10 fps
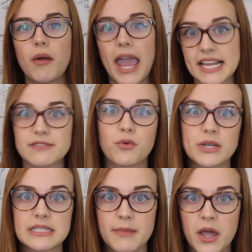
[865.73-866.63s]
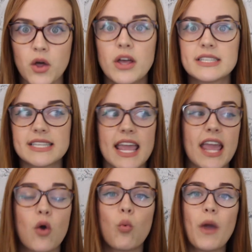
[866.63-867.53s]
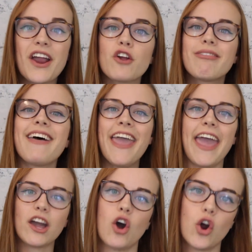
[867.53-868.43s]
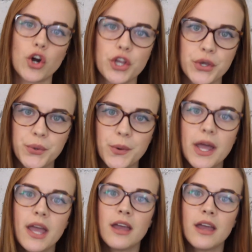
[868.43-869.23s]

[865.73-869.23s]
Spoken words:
and a voicemail saying, "Where the heck are you?